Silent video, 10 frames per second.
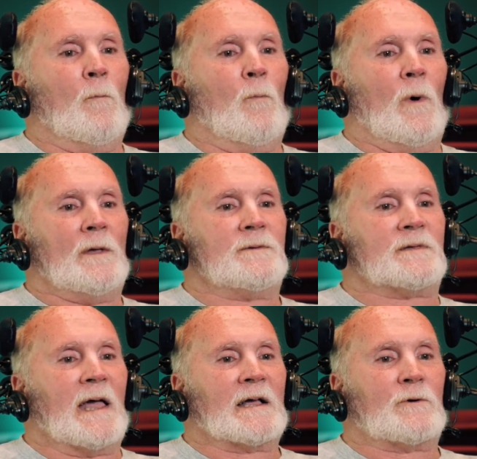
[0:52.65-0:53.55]
What's
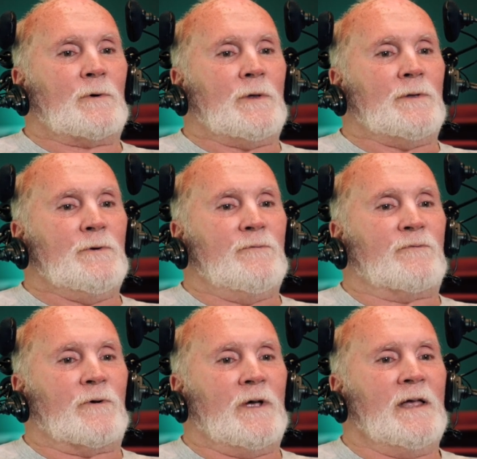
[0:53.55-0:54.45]
that going to do
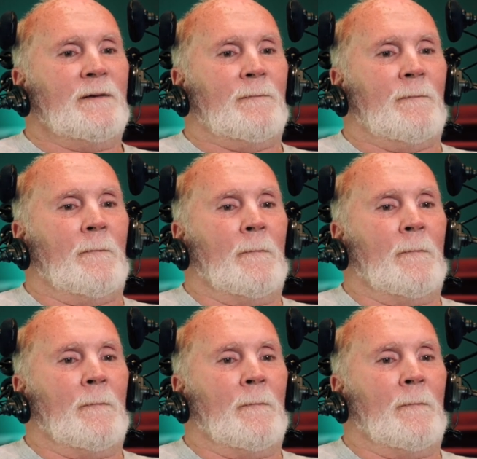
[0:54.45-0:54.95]
for Him